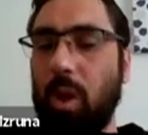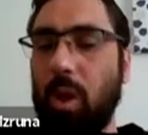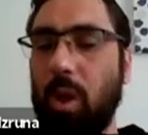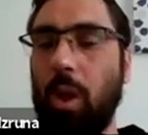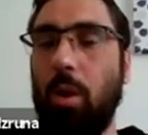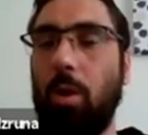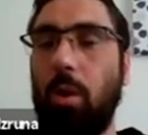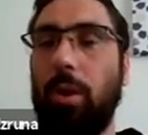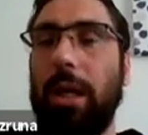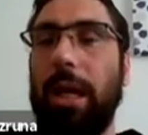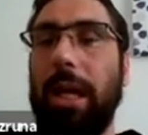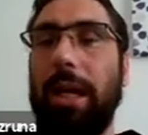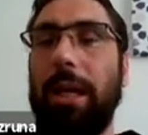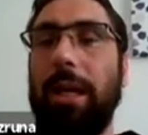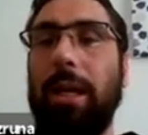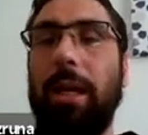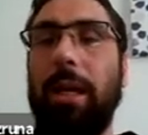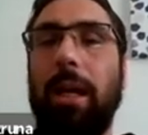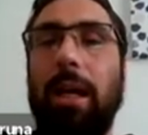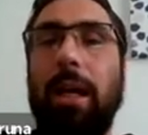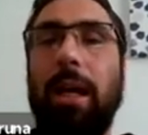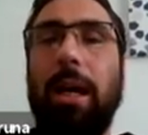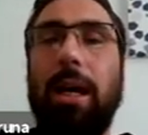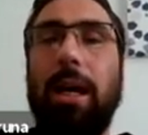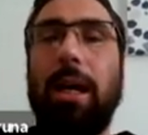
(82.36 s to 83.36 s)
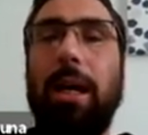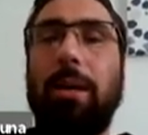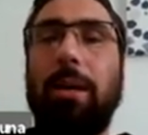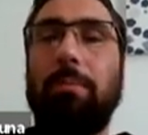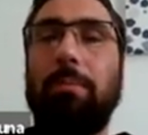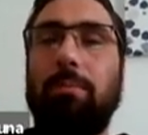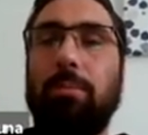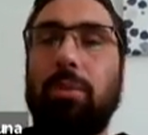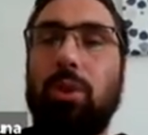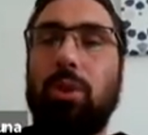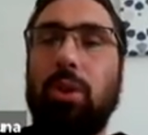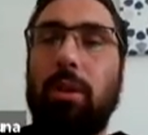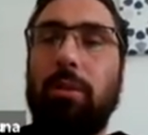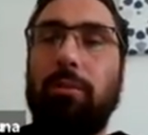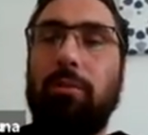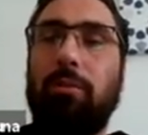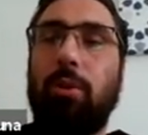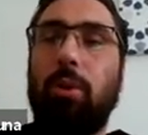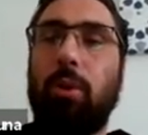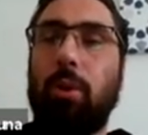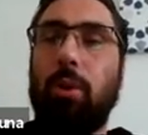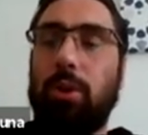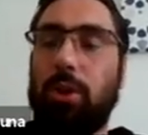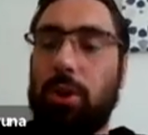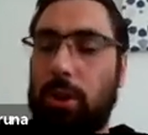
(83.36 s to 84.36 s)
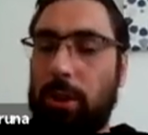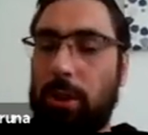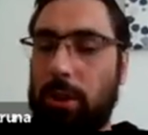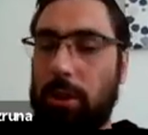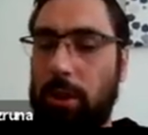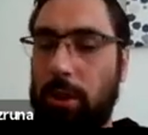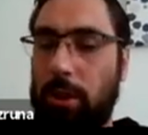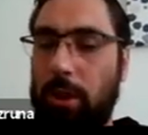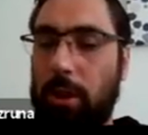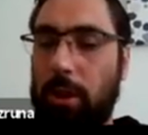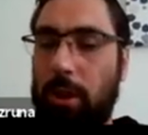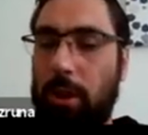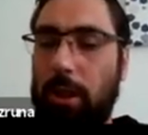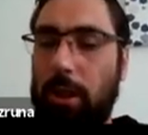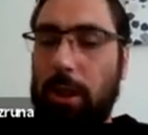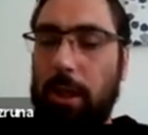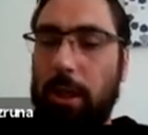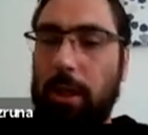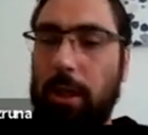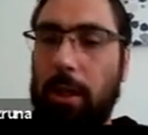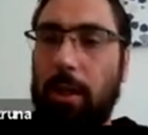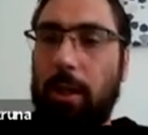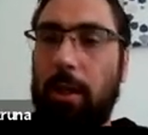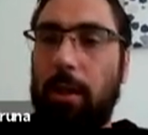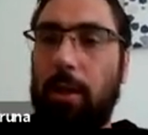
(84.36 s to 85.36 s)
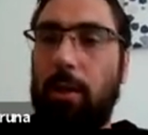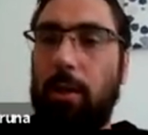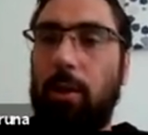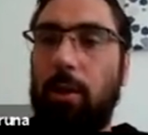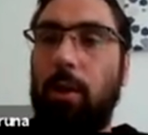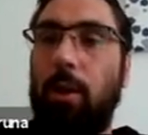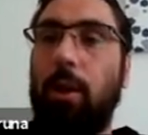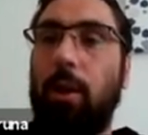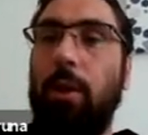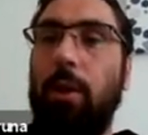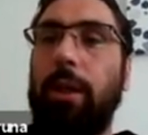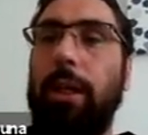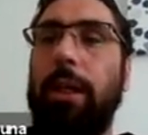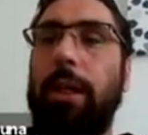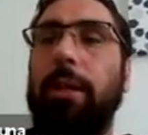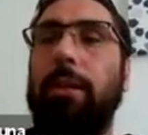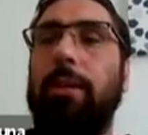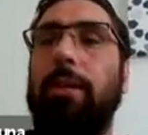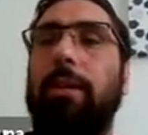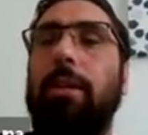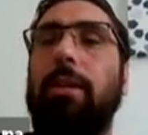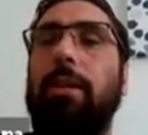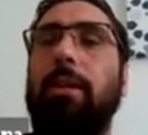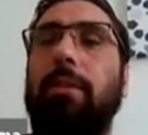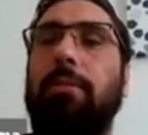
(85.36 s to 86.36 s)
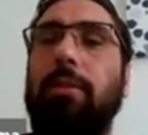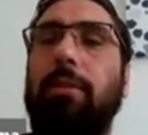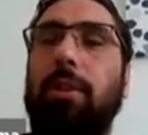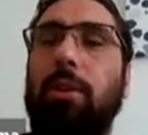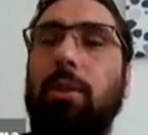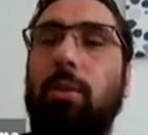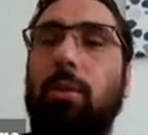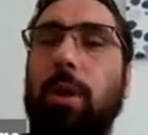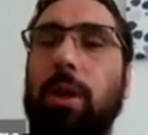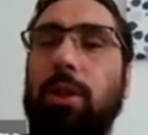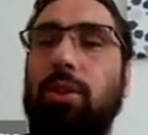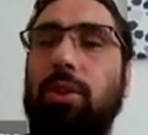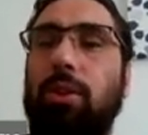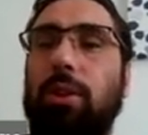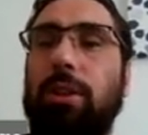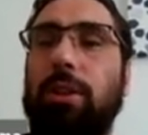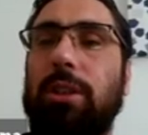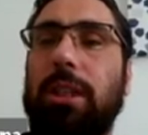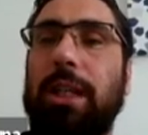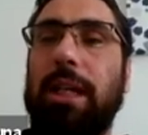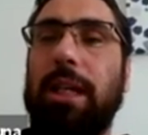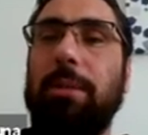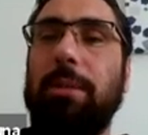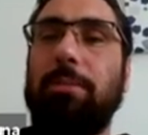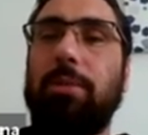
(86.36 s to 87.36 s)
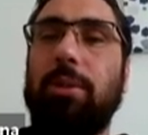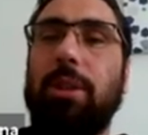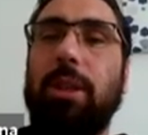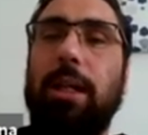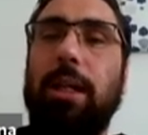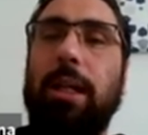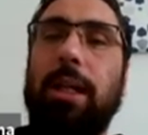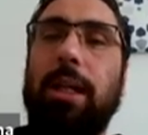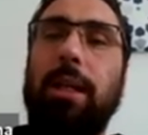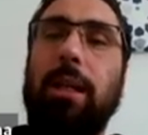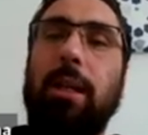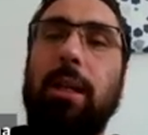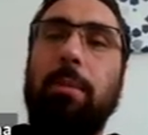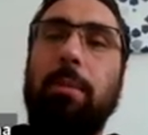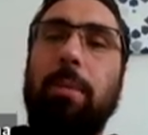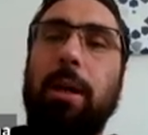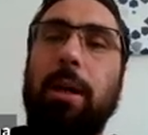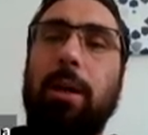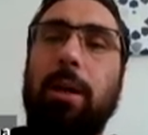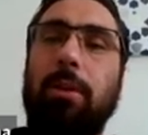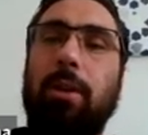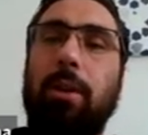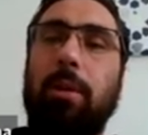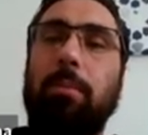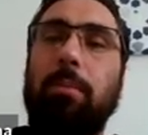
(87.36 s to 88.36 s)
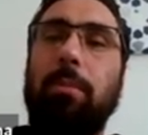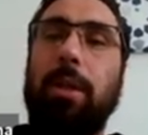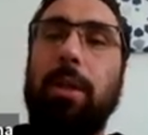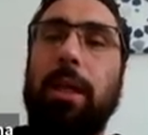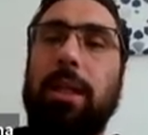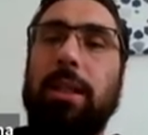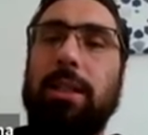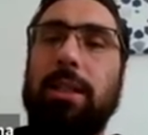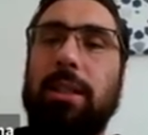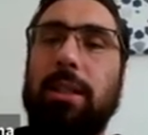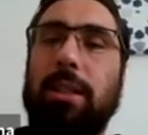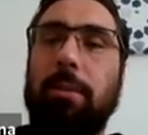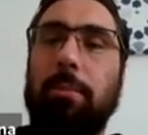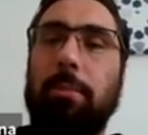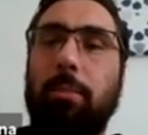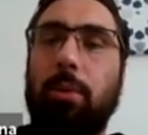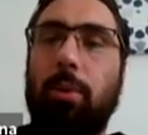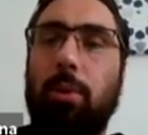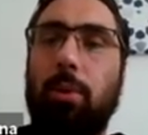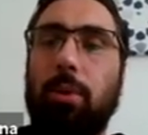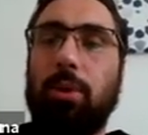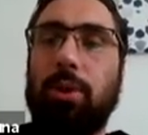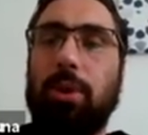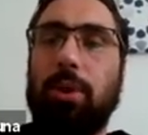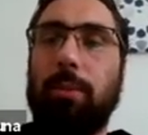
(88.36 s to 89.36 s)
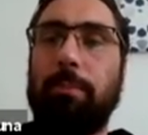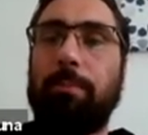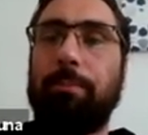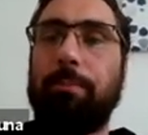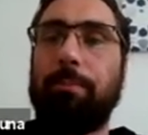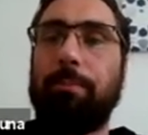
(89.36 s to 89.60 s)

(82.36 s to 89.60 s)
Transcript: Okay, so of course, learning the different question types and about them is important.